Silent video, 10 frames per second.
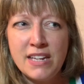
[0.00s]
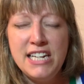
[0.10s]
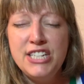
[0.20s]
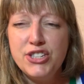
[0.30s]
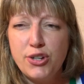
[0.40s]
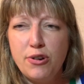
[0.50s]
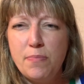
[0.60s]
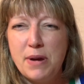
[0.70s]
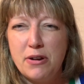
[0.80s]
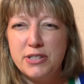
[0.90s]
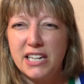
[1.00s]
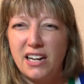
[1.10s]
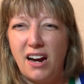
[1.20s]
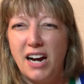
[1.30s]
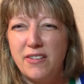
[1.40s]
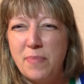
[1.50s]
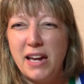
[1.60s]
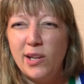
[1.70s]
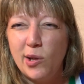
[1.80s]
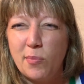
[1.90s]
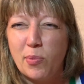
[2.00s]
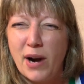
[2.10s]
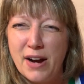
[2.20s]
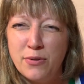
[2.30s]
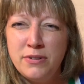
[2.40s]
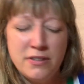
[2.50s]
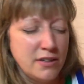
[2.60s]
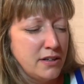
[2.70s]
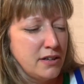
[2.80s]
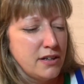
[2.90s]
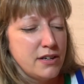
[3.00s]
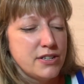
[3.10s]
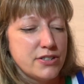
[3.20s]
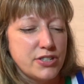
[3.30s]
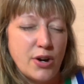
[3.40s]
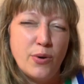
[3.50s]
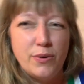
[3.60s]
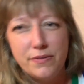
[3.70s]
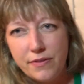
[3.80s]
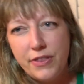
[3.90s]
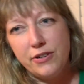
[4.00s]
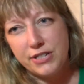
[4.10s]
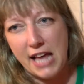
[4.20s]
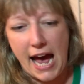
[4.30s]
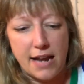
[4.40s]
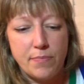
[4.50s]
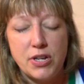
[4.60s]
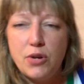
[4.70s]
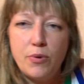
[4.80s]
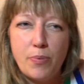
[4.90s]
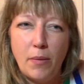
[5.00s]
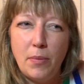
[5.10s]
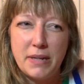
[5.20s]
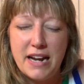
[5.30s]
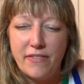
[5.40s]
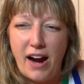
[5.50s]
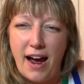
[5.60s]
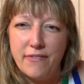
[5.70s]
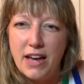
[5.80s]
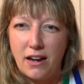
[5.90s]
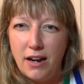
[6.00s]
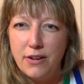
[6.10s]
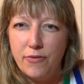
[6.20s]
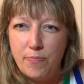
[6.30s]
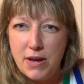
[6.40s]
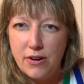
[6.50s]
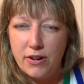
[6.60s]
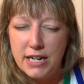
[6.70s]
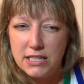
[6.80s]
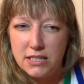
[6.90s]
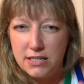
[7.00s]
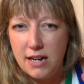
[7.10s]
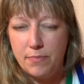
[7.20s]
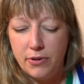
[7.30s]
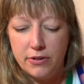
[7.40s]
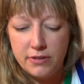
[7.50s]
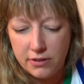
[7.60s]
in certain beers, it could kind of make it look brown. So there's that, but you would probably never have that kind of beer as a sample.